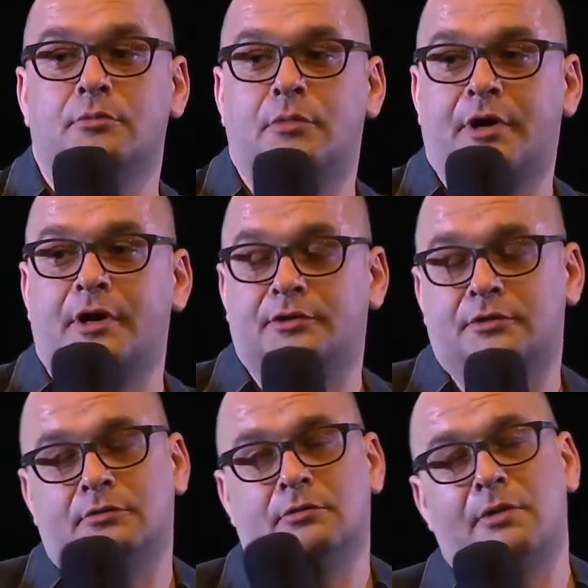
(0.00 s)
market.
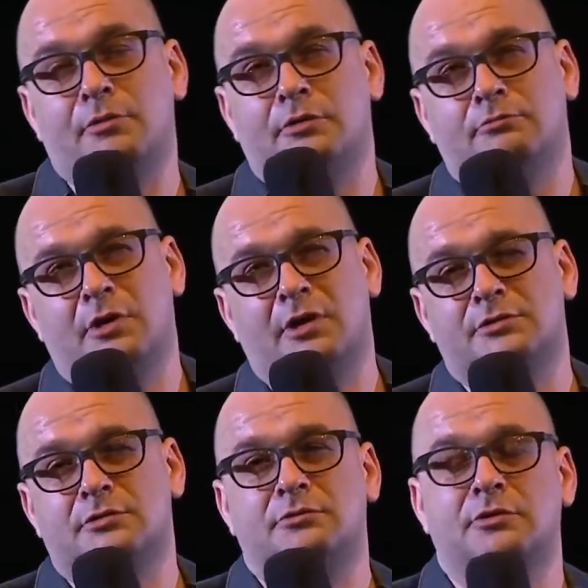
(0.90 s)

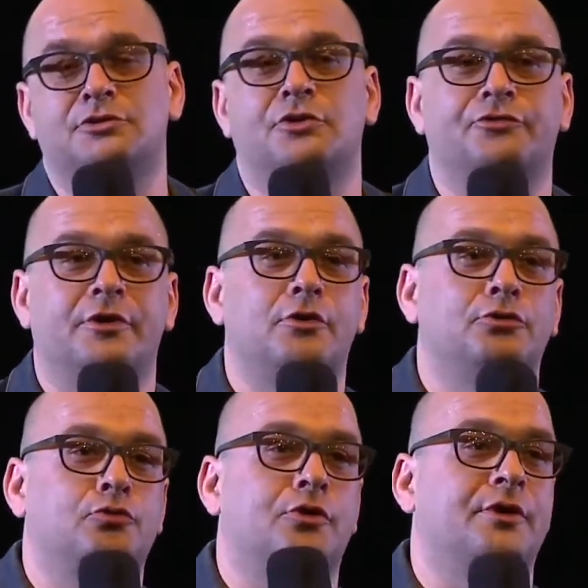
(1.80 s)
That's not really
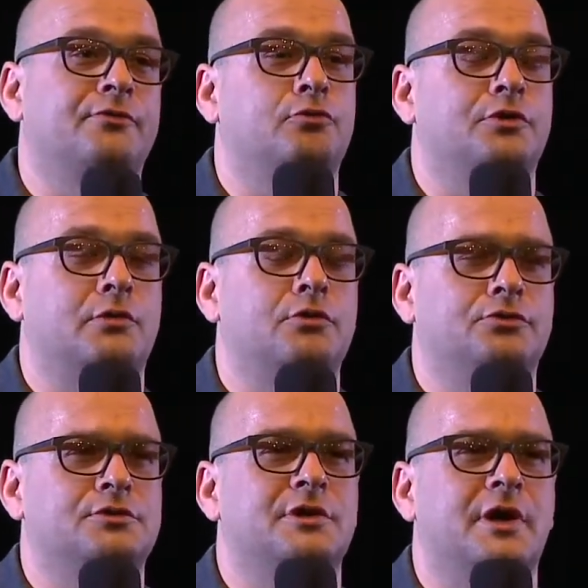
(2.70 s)
good wording for what I
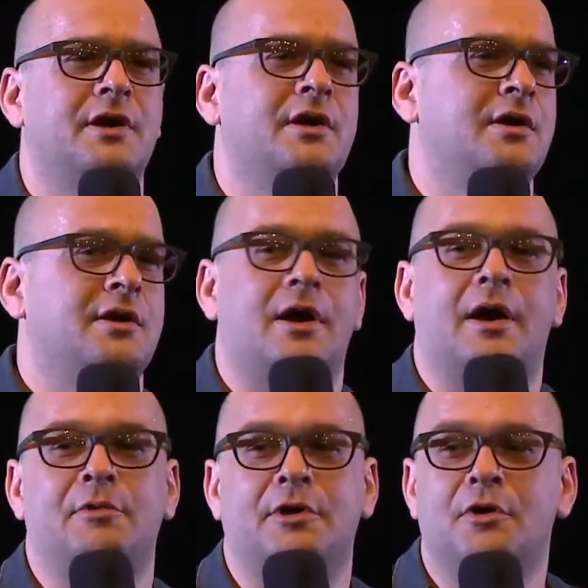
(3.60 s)
want to say.
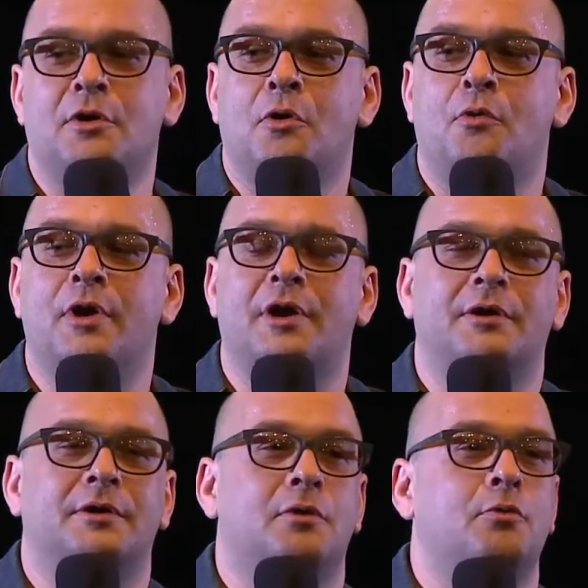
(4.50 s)
I mean, we
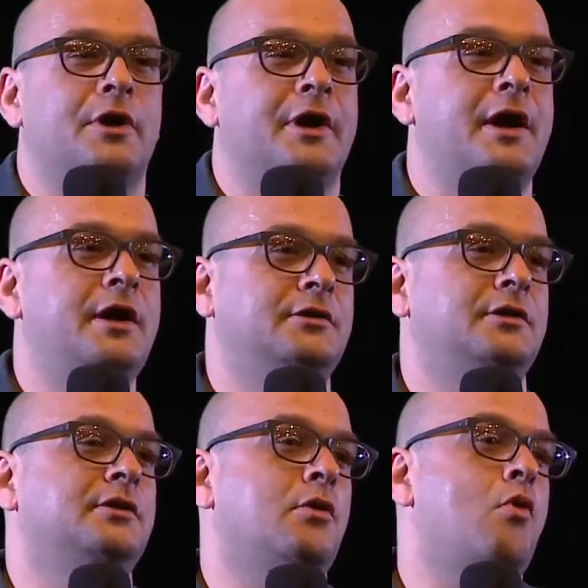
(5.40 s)
are
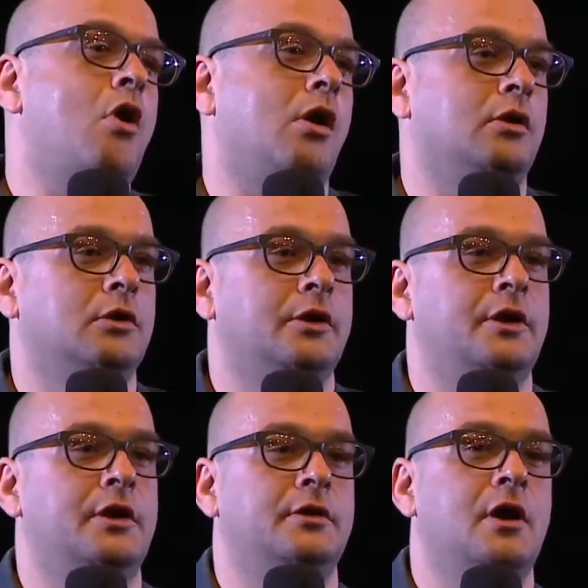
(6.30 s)
hitting the wall
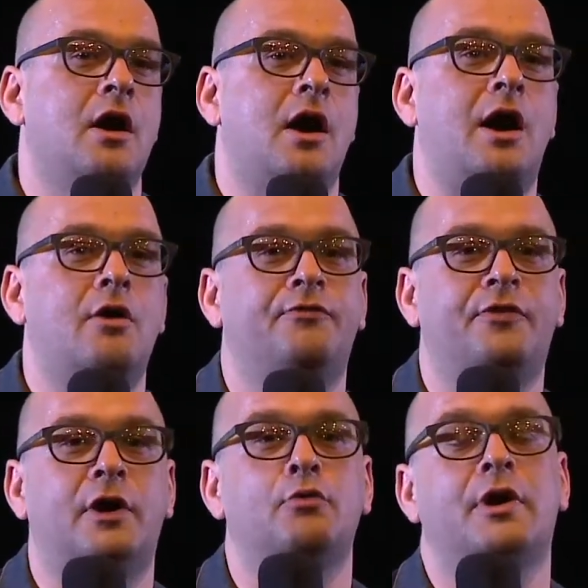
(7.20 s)
in how
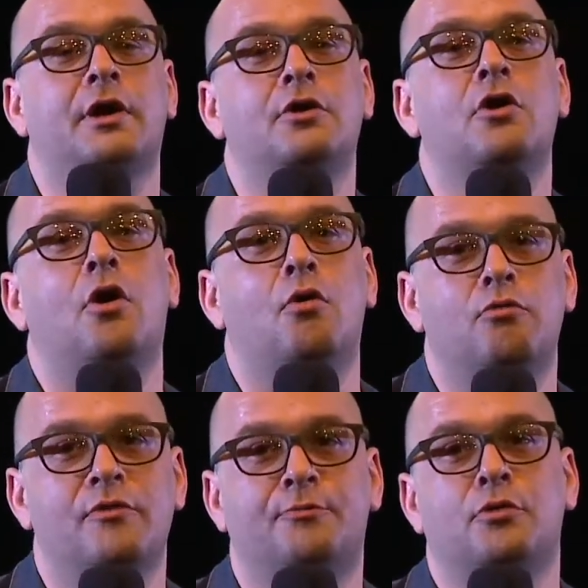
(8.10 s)
far we can go
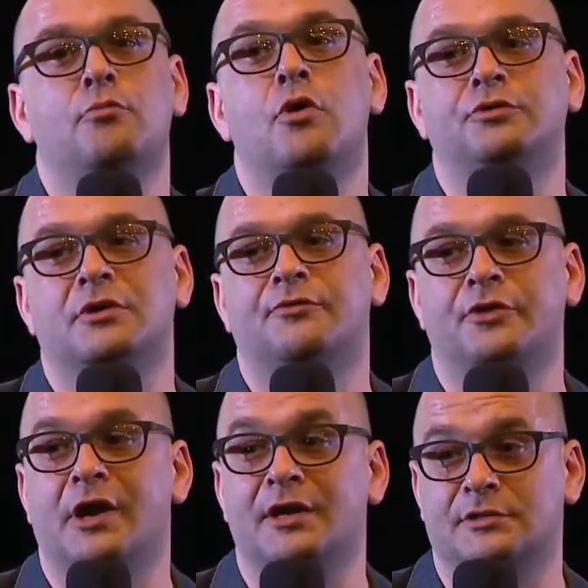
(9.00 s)
with promoting
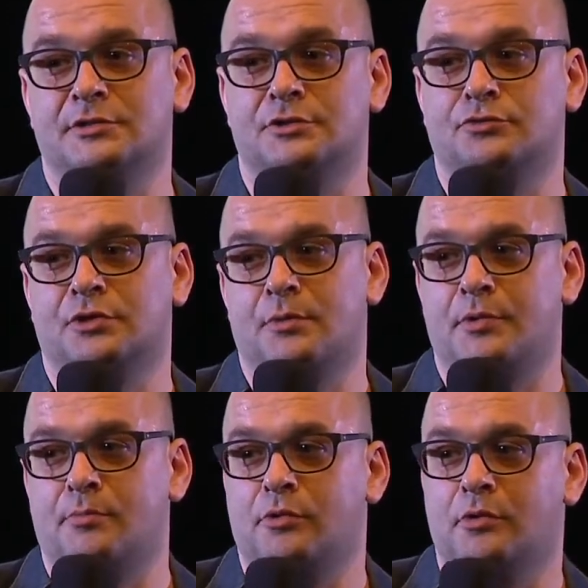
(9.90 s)
free licenses to the
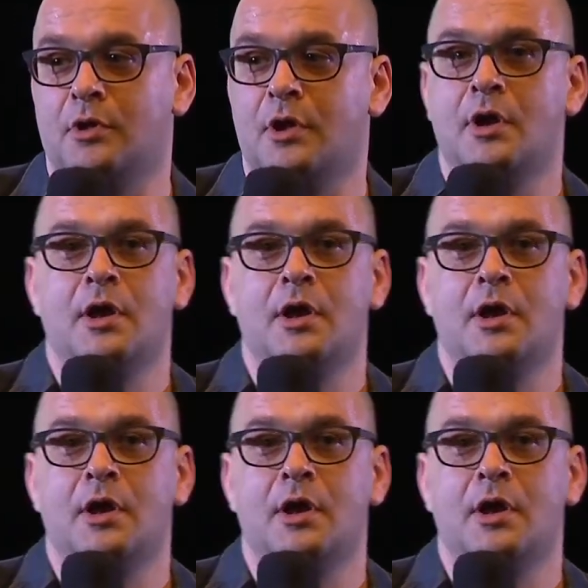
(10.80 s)
people,